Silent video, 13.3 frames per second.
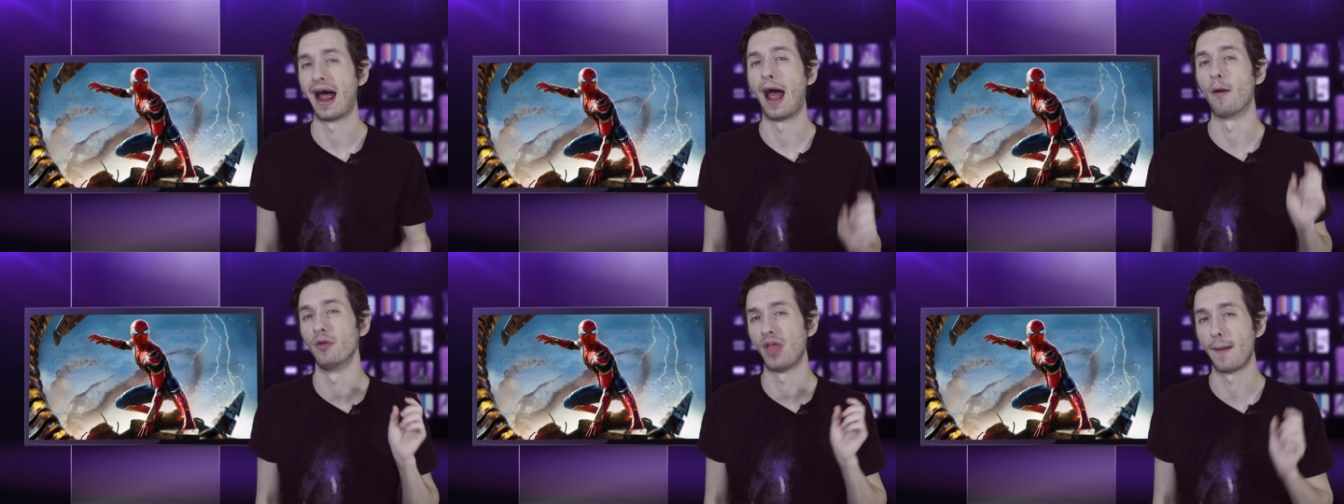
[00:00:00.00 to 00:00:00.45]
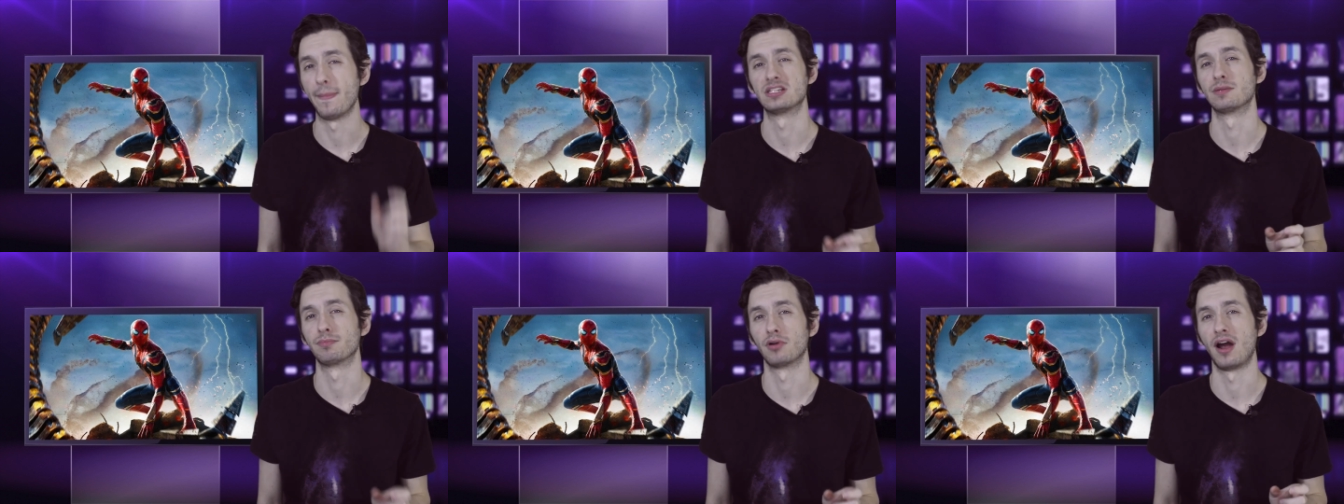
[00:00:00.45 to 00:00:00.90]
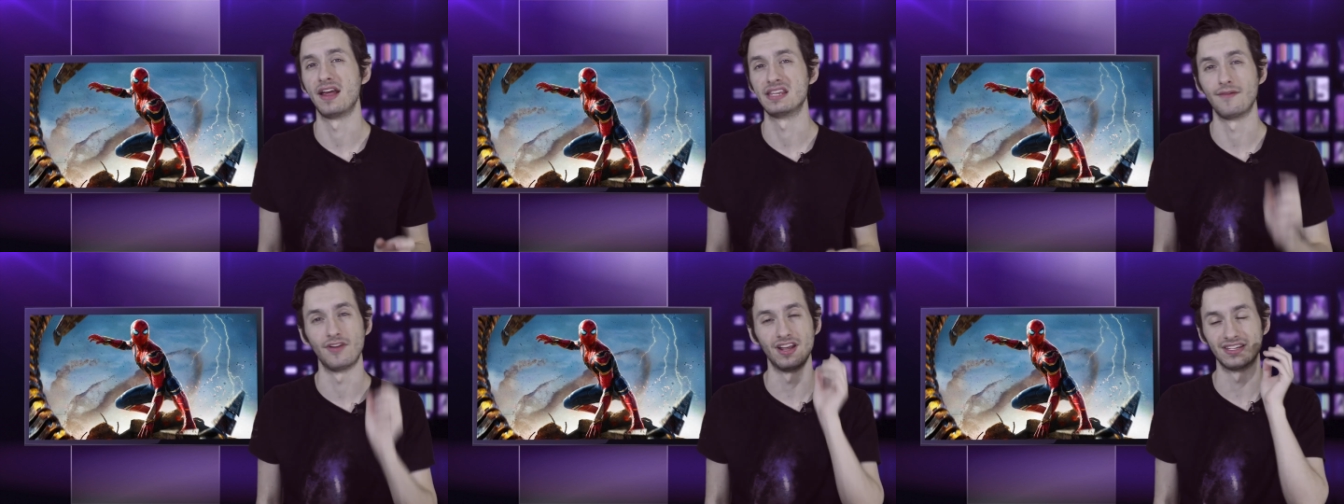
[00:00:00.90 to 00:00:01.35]
I will not be surprised
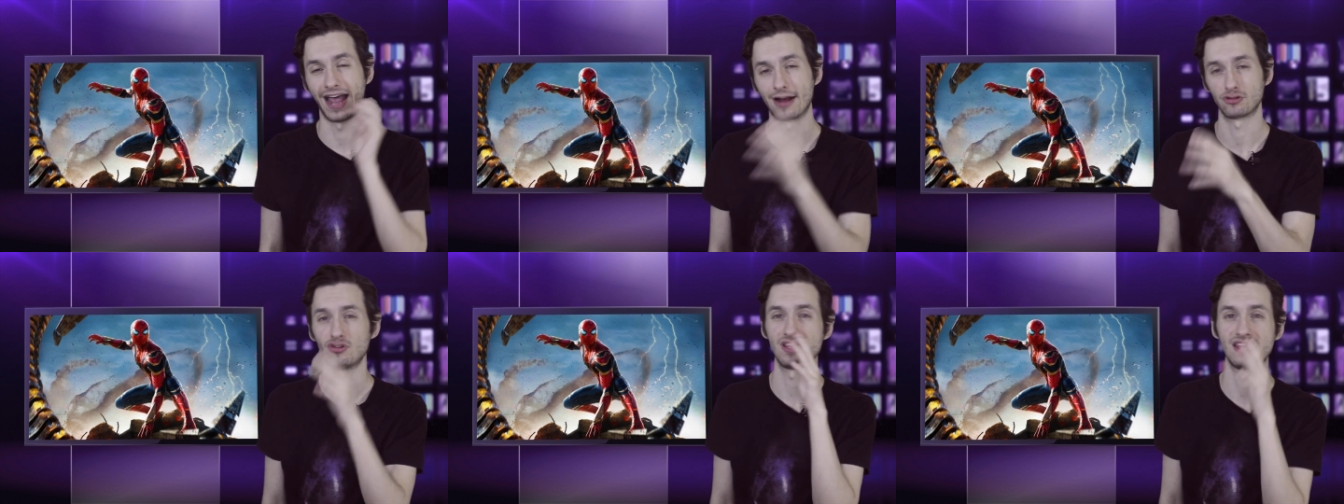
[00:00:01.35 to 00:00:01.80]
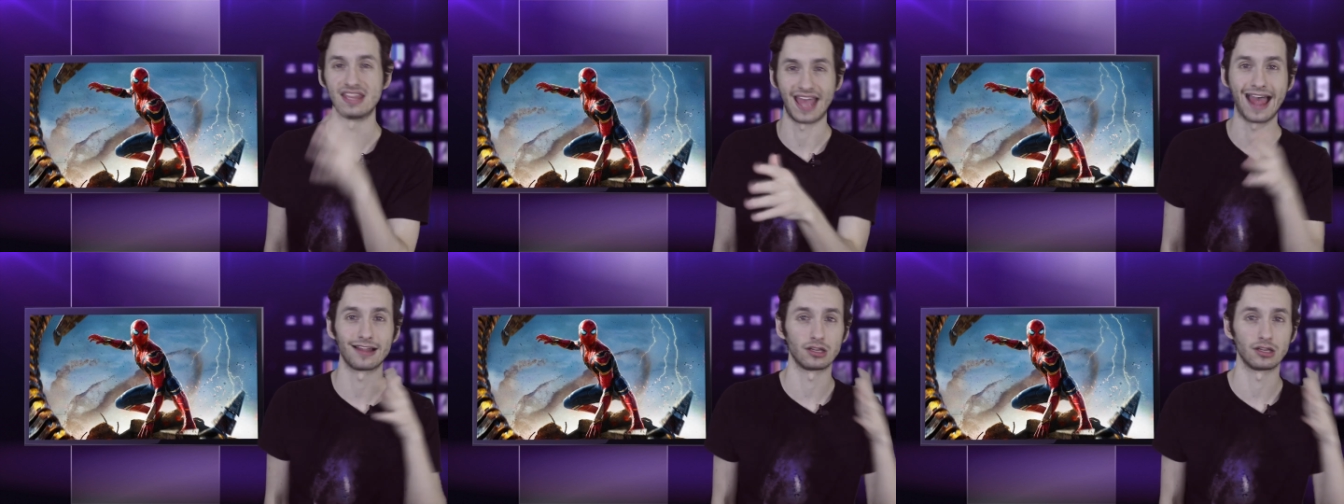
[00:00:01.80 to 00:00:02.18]
if it is actually that